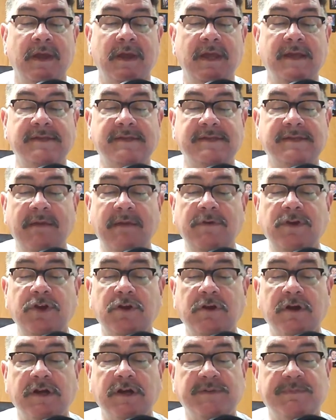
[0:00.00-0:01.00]
Examine
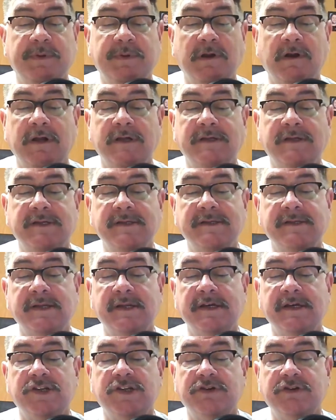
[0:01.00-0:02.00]
your experiences
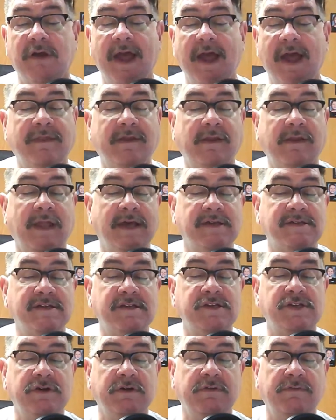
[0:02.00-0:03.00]
and extract the
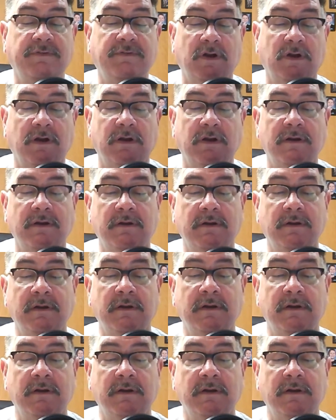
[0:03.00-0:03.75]
lessons you have learned.